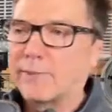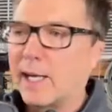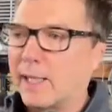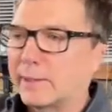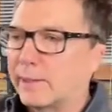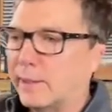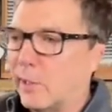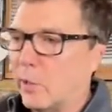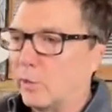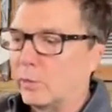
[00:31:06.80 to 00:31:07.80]
I've got,
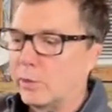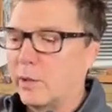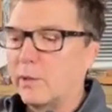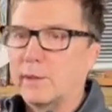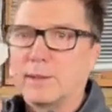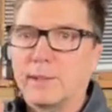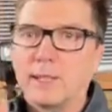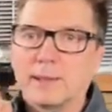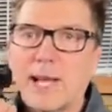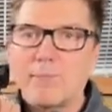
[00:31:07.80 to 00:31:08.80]

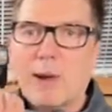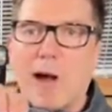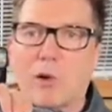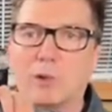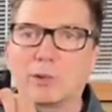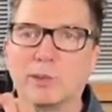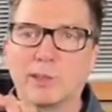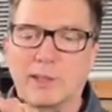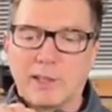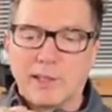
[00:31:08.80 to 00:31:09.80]
10
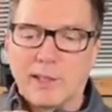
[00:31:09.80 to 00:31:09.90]
pounds